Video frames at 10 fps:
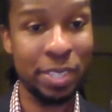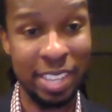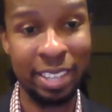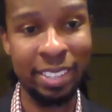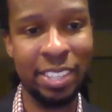It
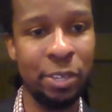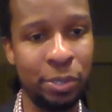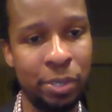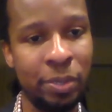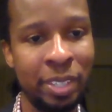can kill
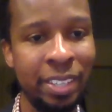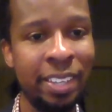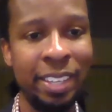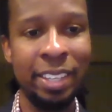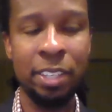you.
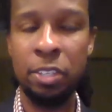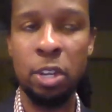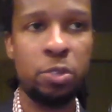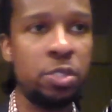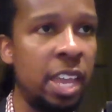You
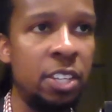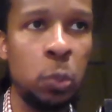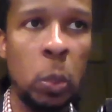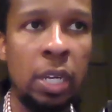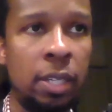know, stage
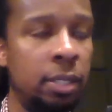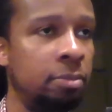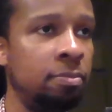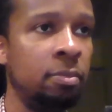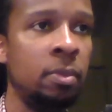one,